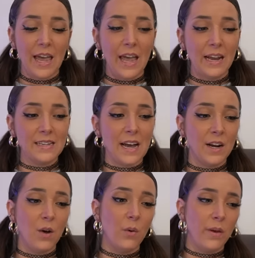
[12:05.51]
And I
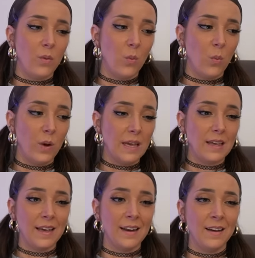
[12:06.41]
know that we
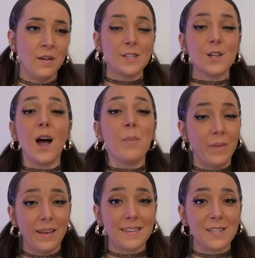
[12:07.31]
can stop
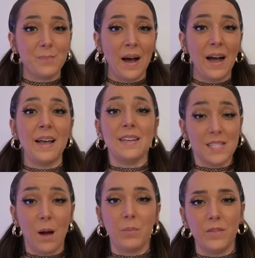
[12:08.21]
this by
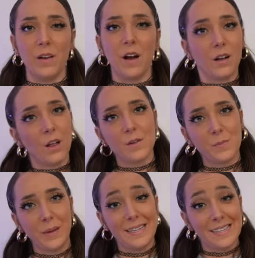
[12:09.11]
stop leaving our
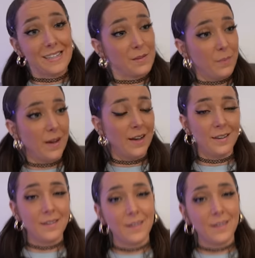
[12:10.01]
clothes places, but